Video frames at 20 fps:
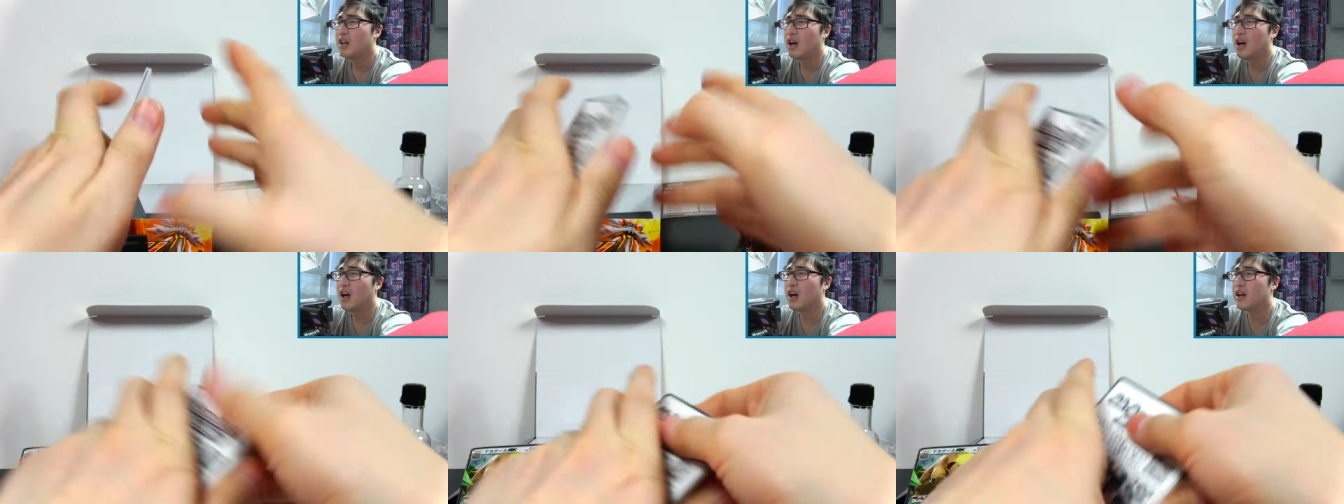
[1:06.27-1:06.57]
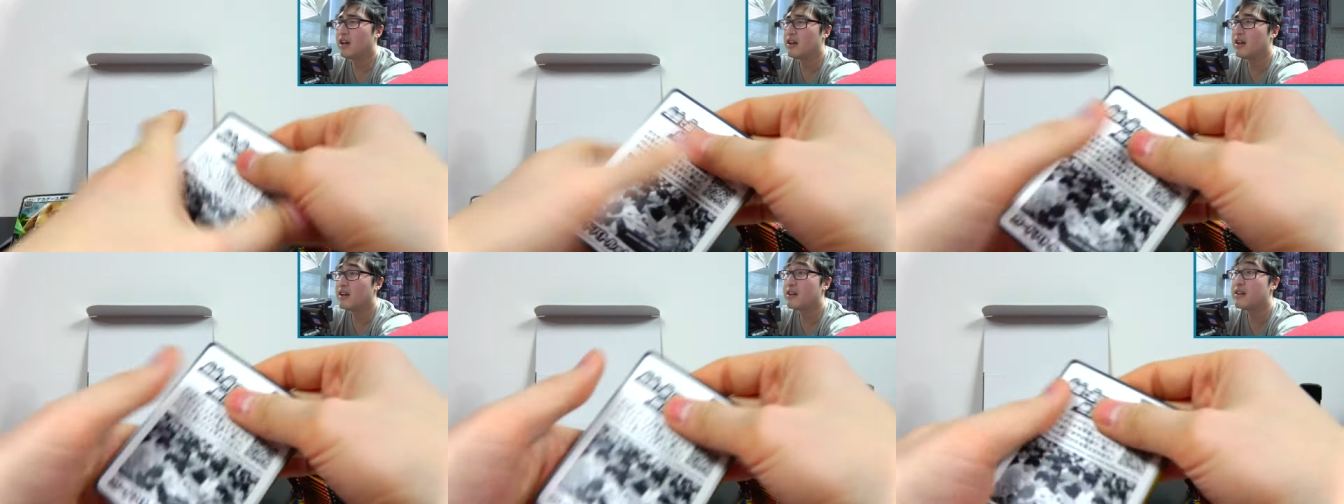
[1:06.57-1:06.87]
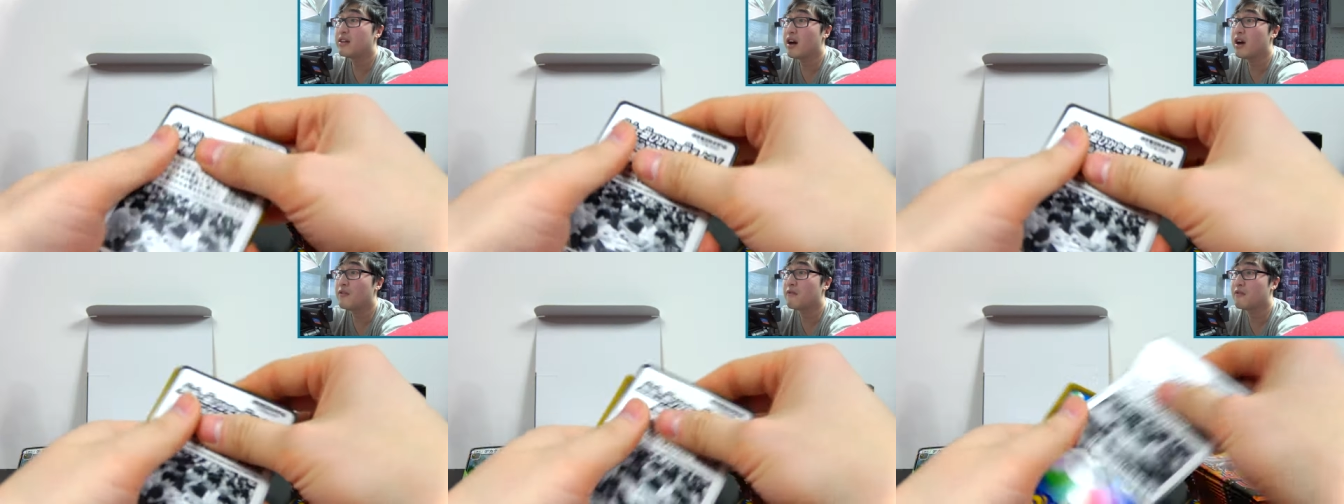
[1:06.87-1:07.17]
Alright,
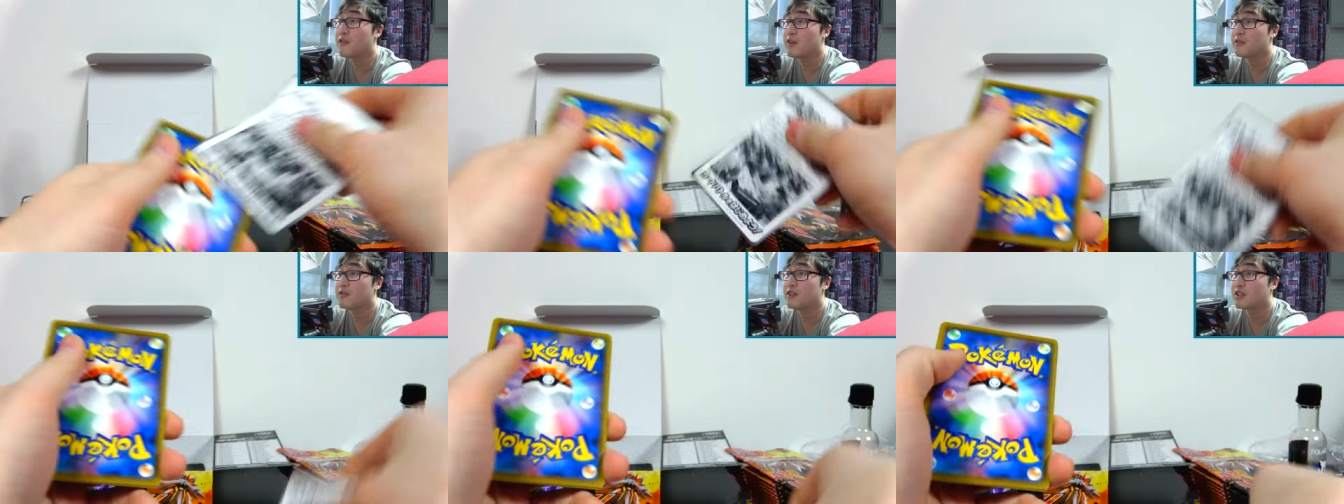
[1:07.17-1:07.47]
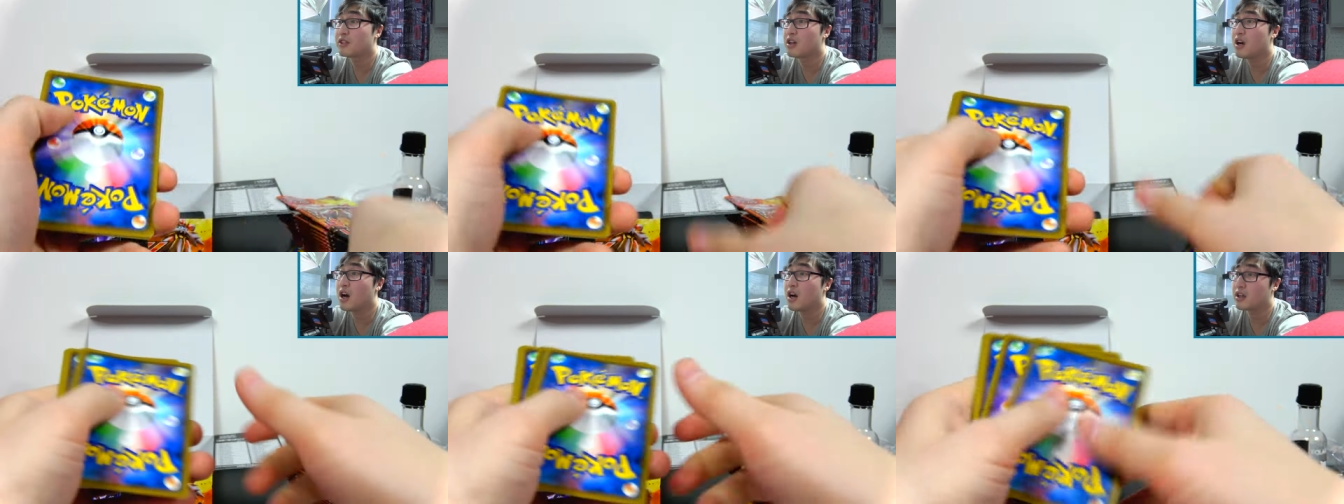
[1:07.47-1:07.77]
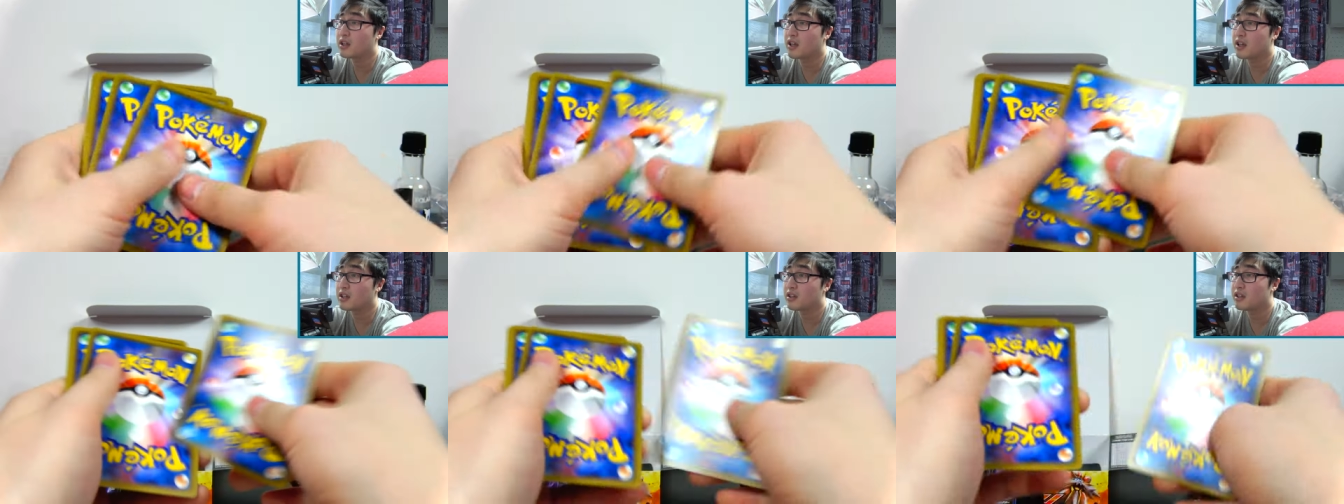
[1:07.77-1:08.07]
enough of the
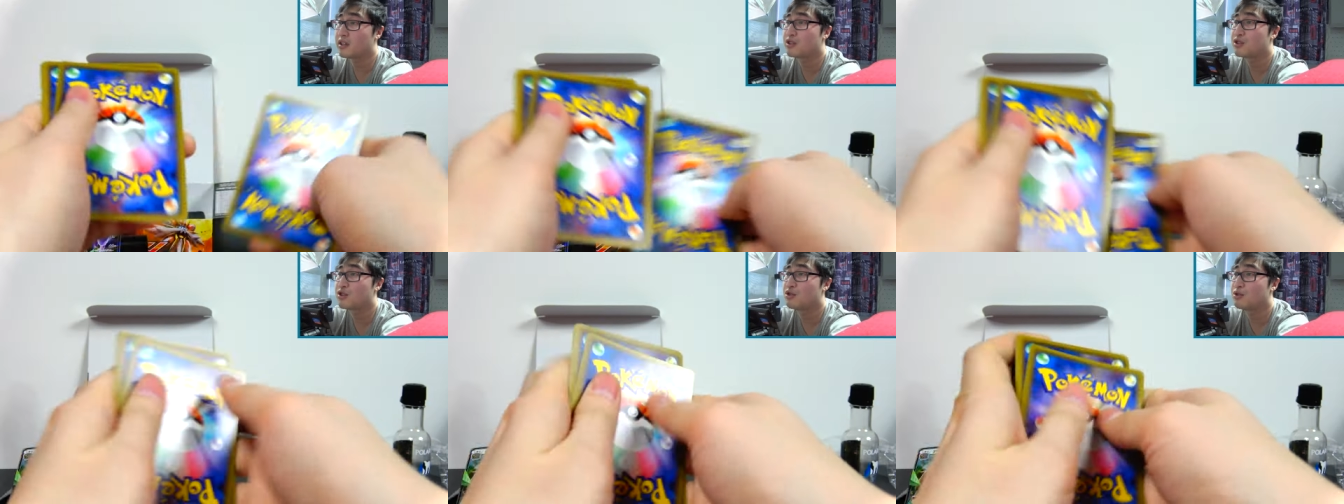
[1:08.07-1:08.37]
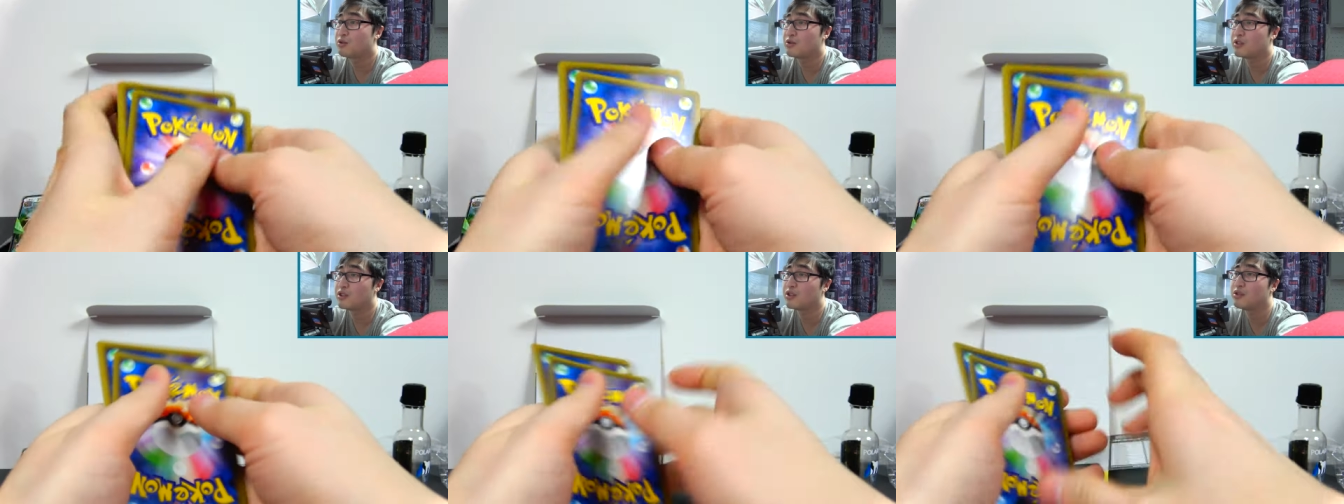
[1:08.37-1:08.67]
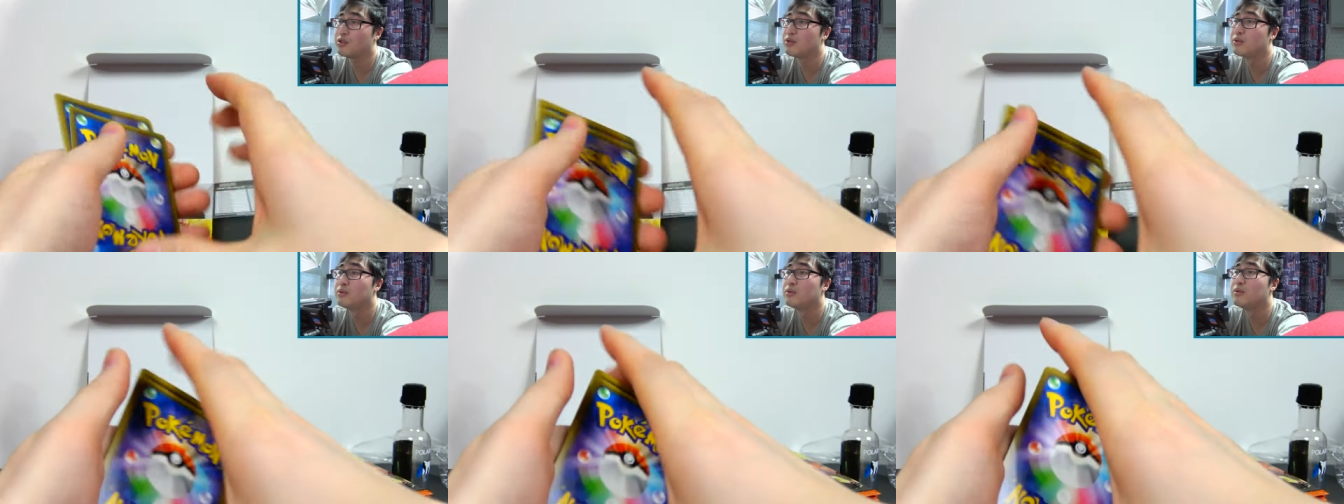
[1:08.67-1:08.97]
talking. Let's do the
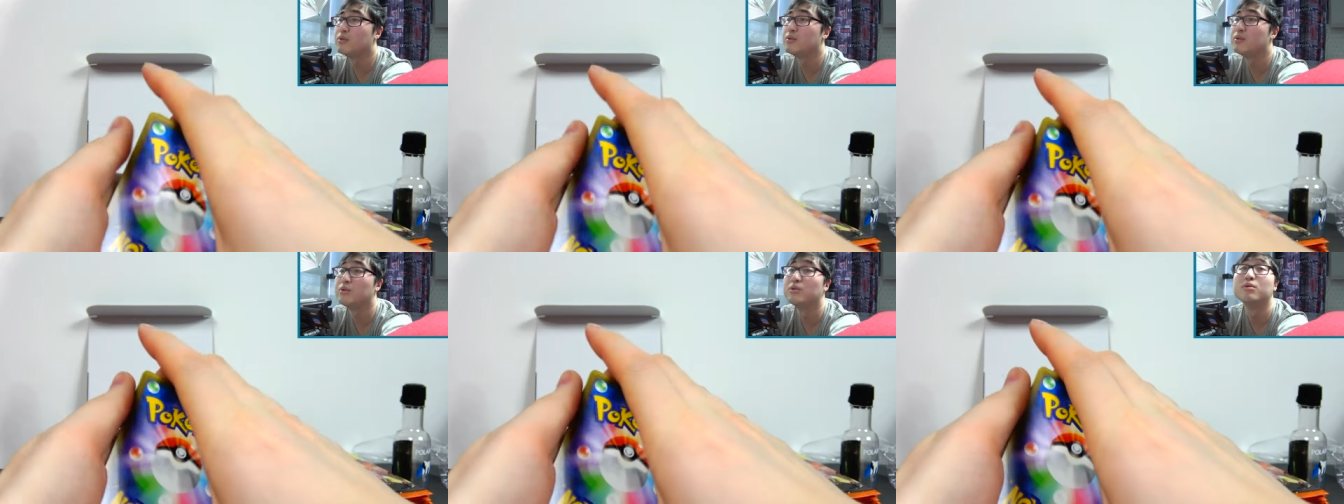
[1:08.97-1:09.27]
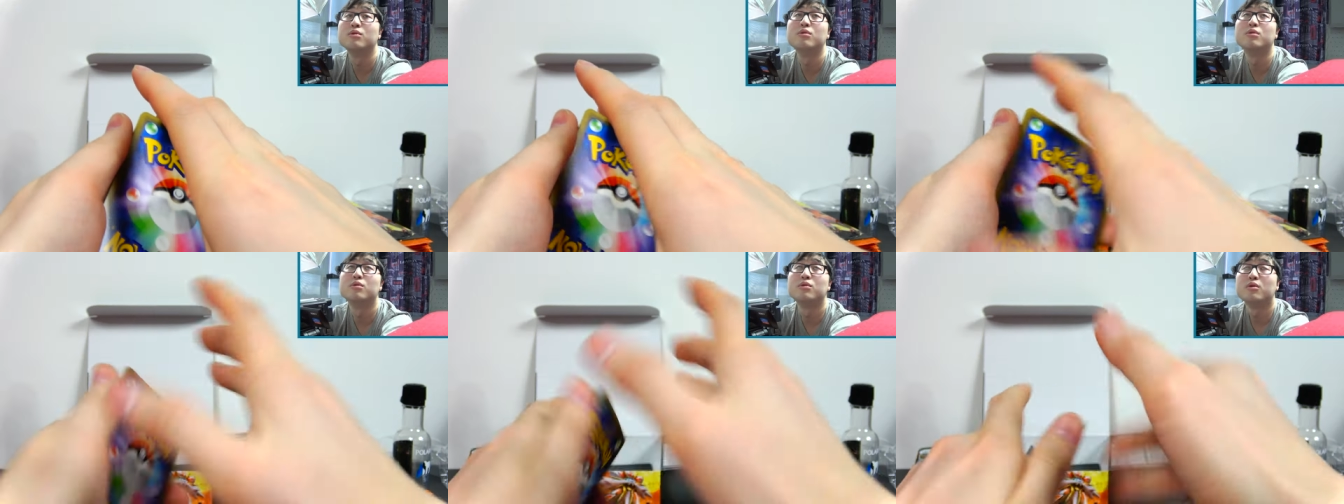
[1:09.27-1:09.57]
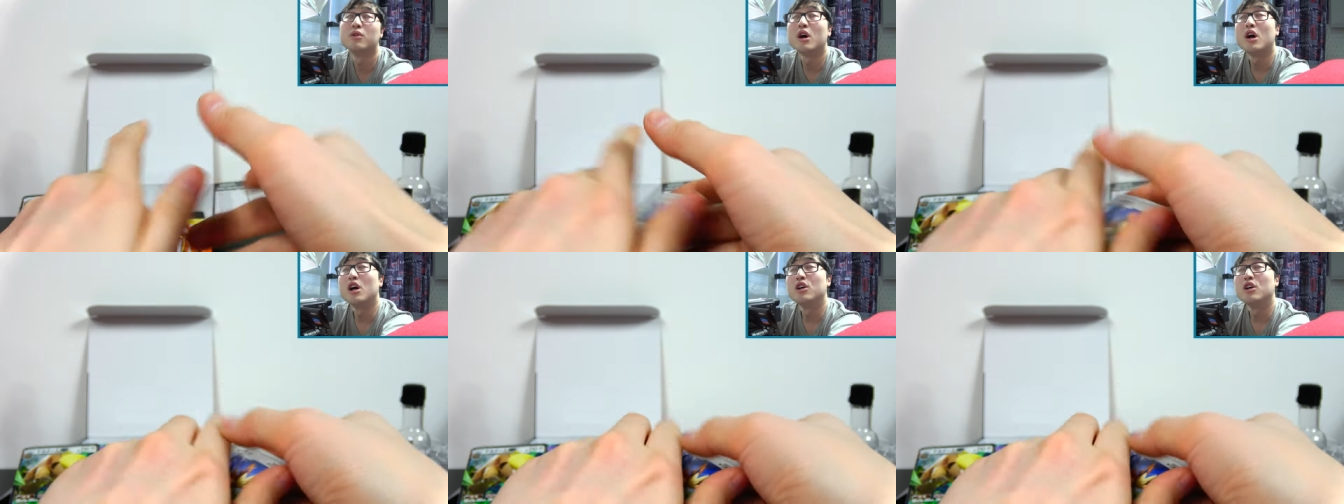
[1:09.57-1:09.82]
do.